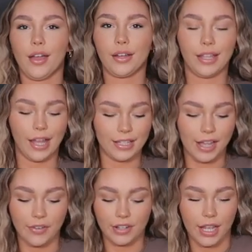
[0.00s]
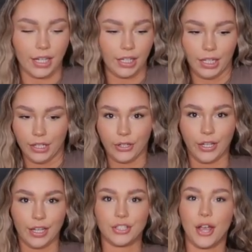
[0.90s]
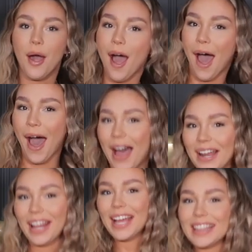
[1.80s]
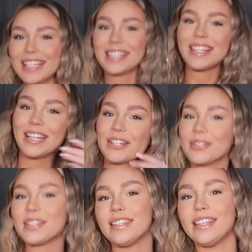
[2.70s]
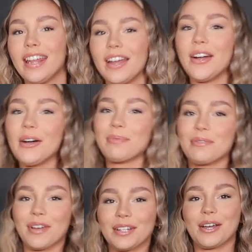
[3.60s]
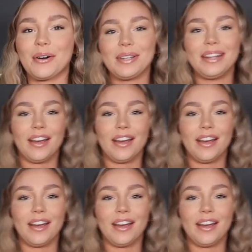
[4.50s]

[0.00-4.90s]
Okay, that's it. I've decided I need a cooking show. I like this little setup we've got going